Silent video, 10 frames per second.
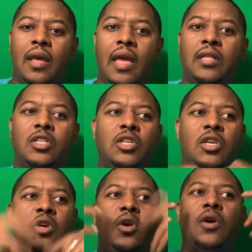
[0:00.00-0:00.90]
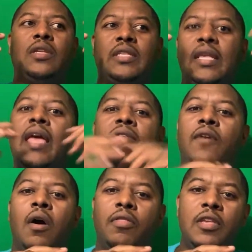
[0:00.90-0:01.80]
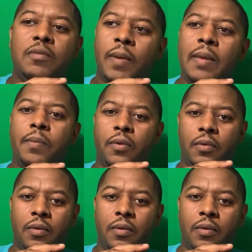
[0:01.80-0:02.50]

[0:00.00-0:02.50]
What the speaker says: and secure and save all these people.